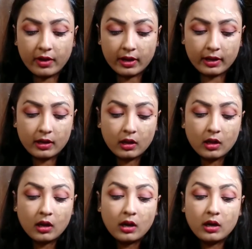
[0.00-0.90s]
I
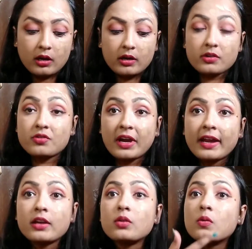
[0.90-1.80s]

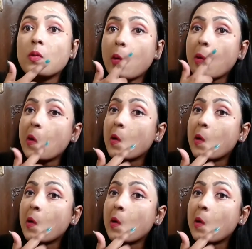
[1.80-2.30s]
try to